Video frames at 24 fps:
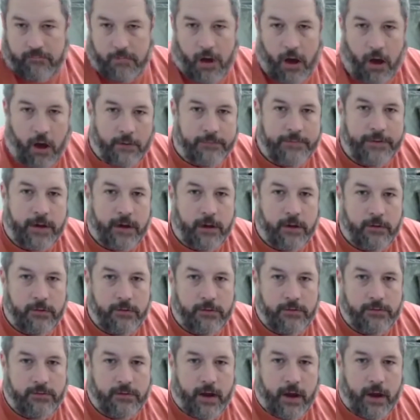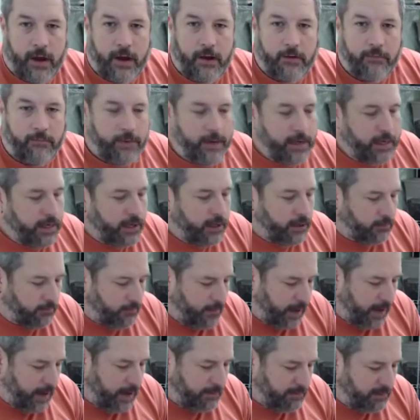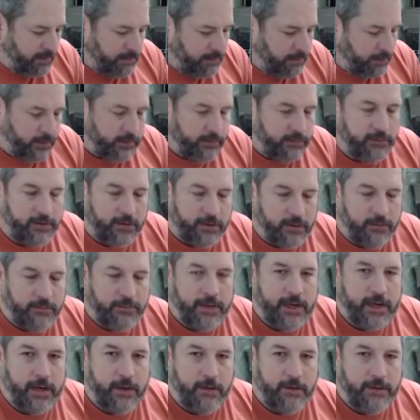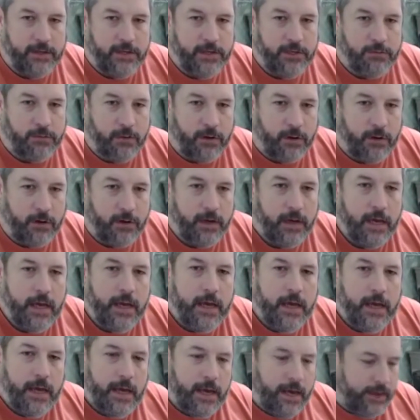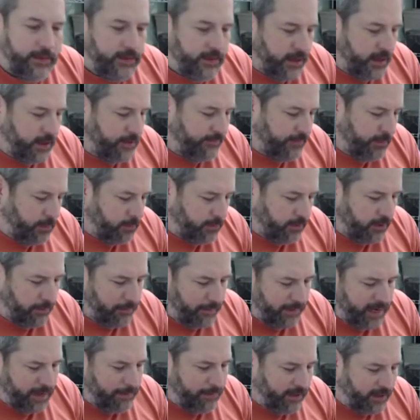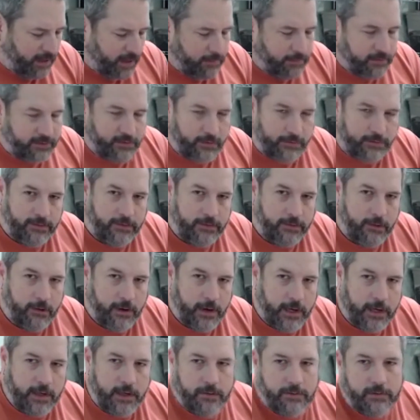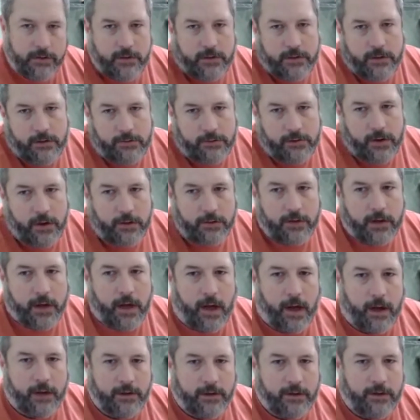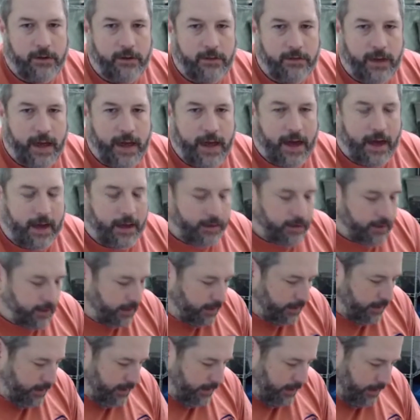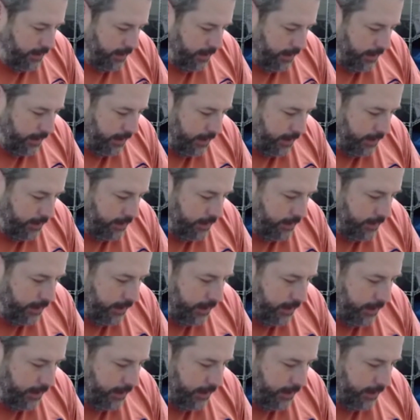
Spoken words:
off it goes, reading your RAM and producing the video that you want. And then if you want to manipulate what's on the screen, you would just use another cog to do that. And